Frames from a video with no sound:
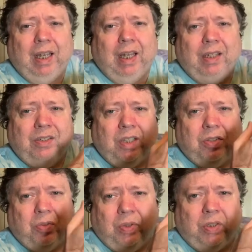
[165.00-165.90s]

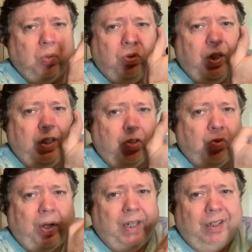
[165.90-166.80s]
accessories, or a
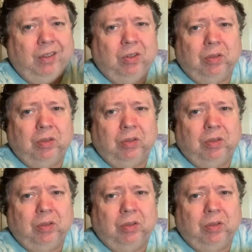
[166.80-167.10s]
train,